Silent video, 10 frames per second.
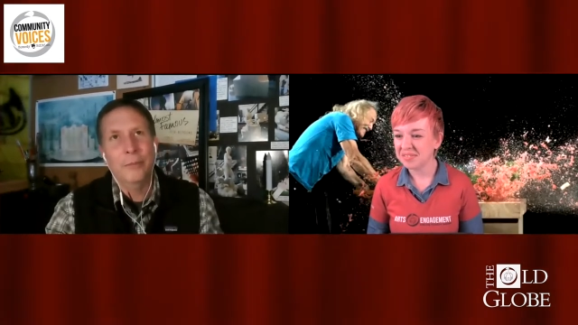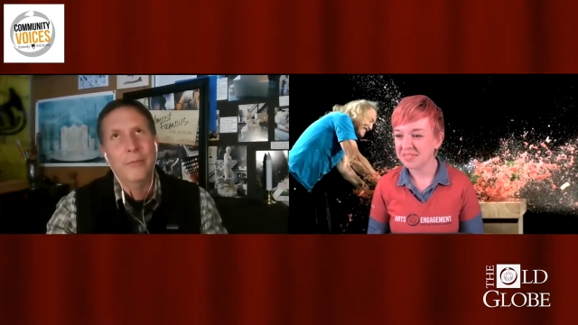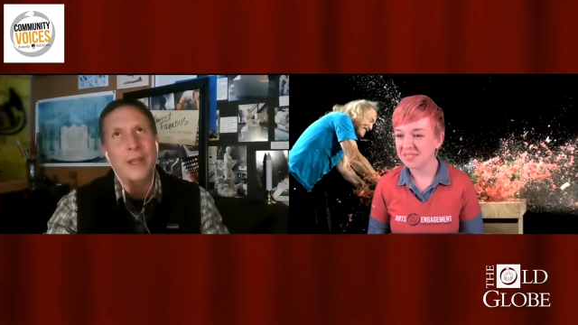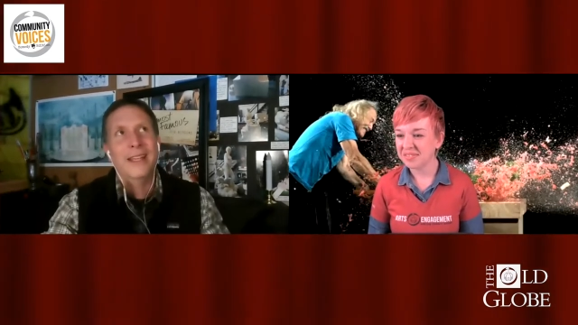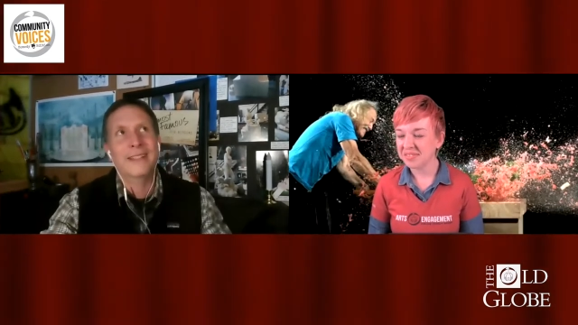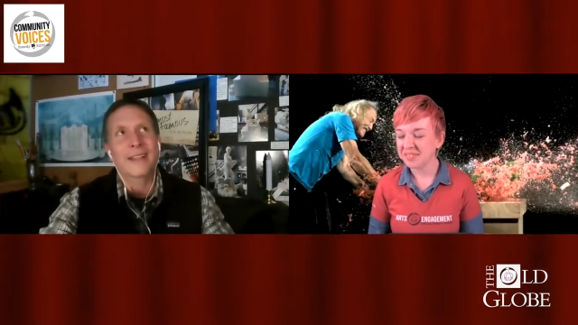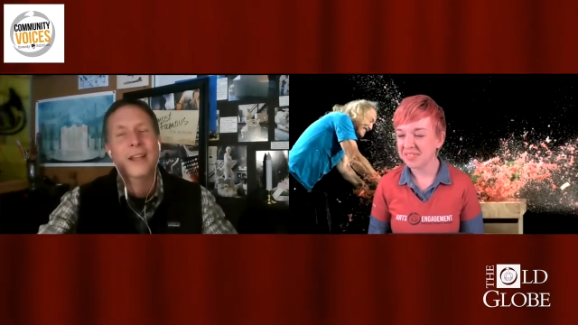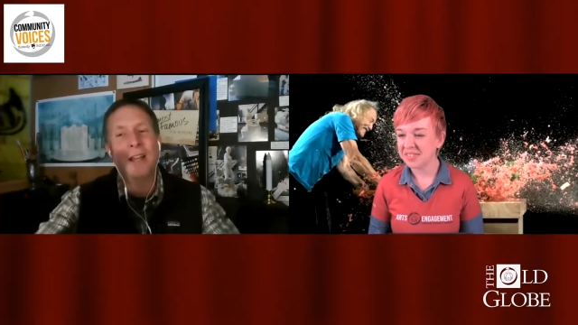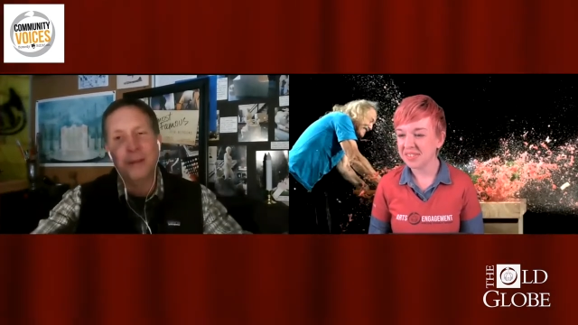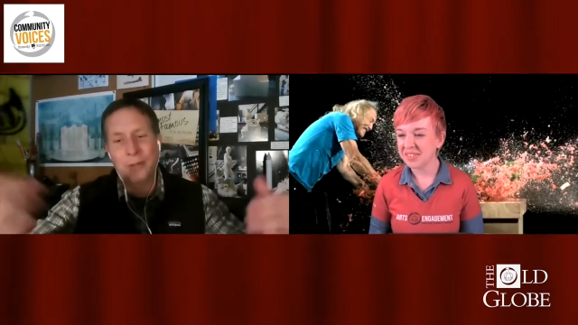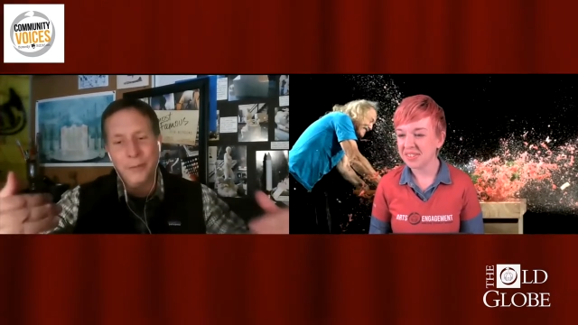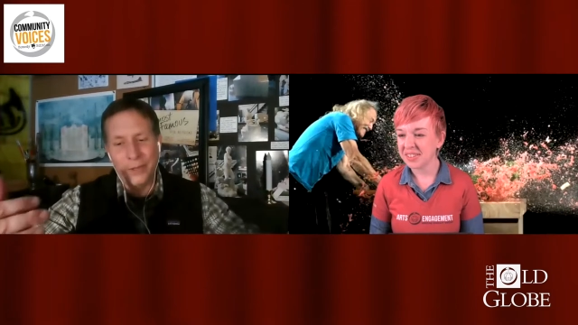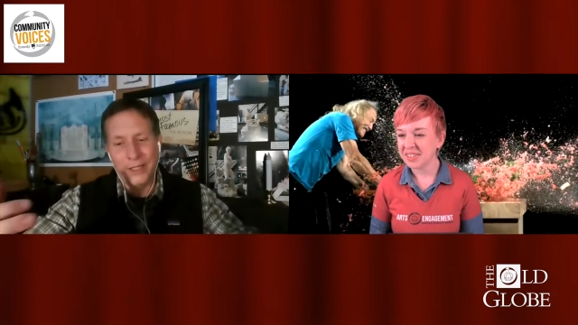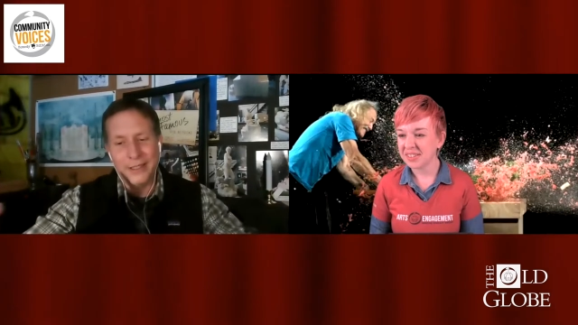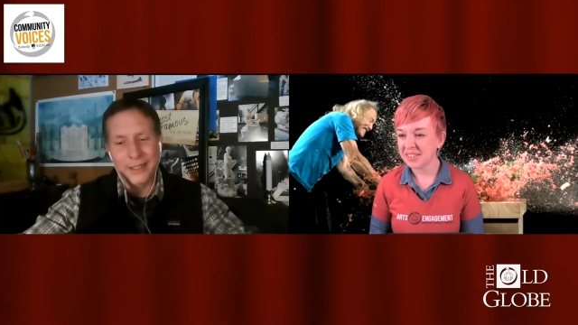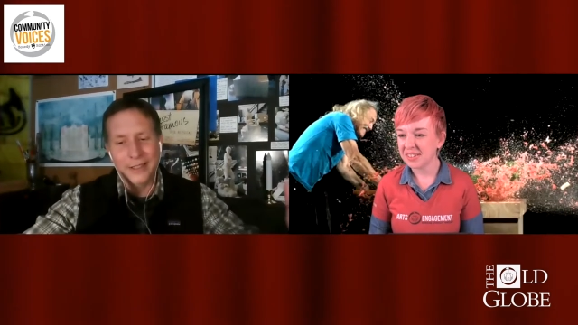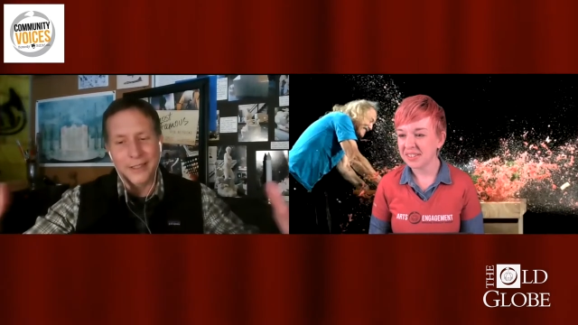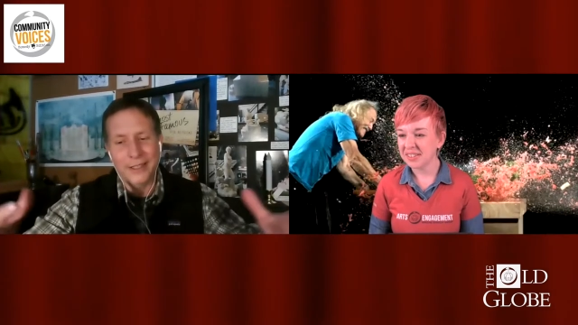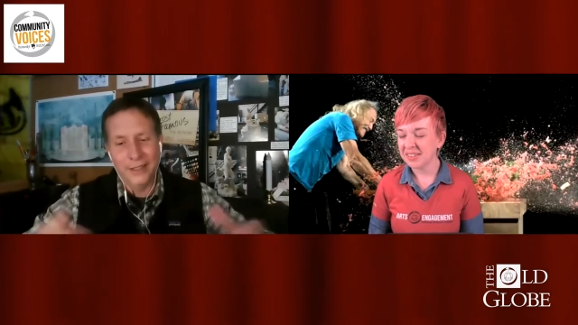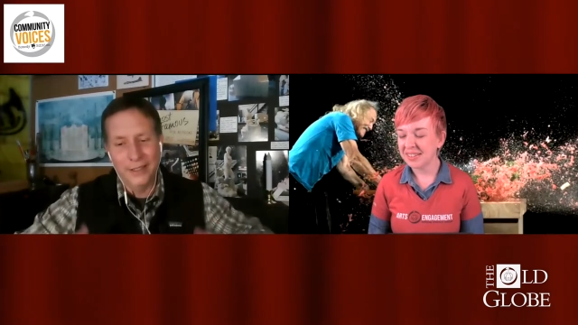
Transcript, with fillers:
Speaker 1: has a comet basically